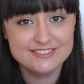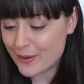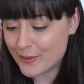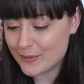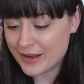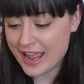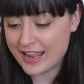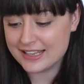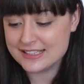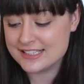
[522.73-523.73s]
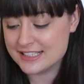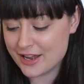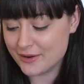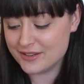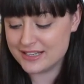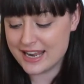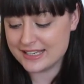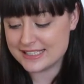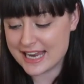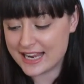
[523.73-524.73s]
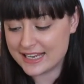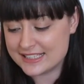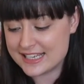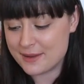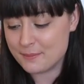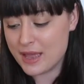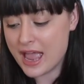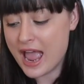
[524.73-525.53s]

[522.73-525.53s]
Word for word: Okay, so next item.